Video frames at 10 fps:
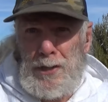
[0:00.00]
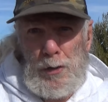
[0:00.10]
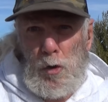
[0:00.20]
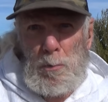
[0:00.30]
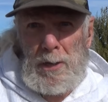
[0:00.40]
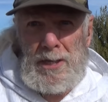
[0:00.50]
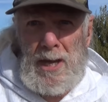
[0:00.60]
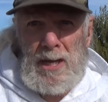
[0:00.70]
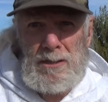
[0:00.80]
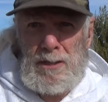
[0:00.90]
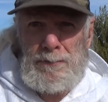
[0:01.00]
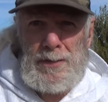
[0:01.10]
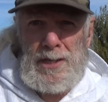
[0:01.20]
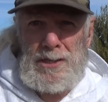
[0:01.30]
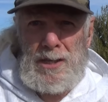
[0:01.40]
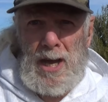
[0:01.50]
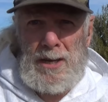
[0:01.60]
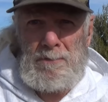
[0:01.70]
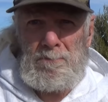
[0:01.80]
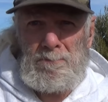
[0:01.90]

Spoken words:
it normally does for this gun.